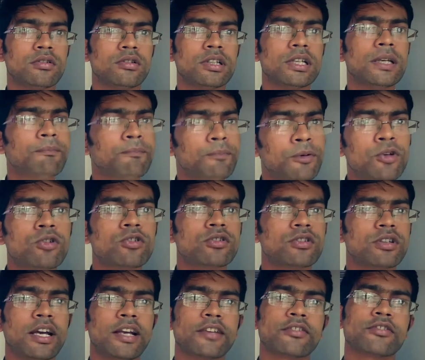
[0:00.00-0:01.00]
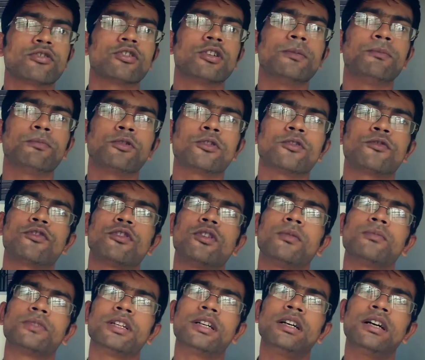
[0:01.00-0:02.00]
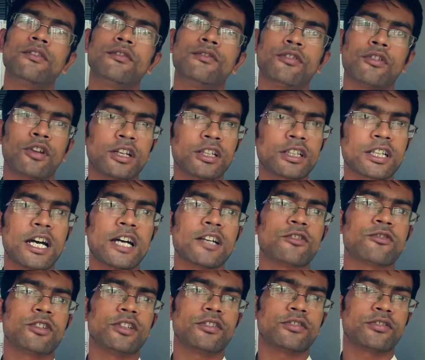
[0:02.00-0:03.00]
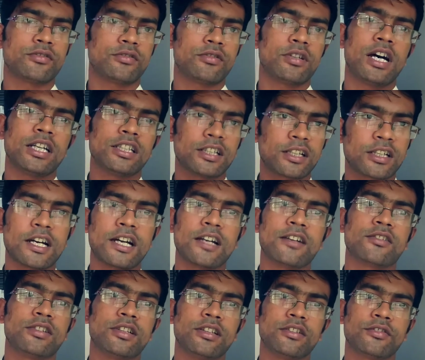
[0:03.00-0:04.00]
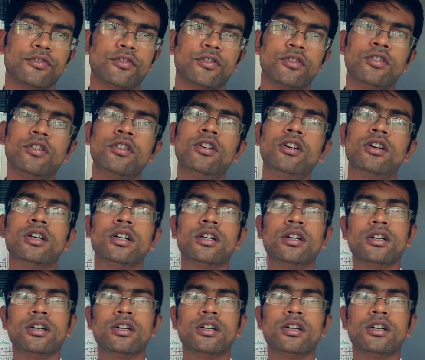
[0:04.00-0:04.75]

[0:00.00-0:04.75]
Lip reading: import from the foreign countries, other countries for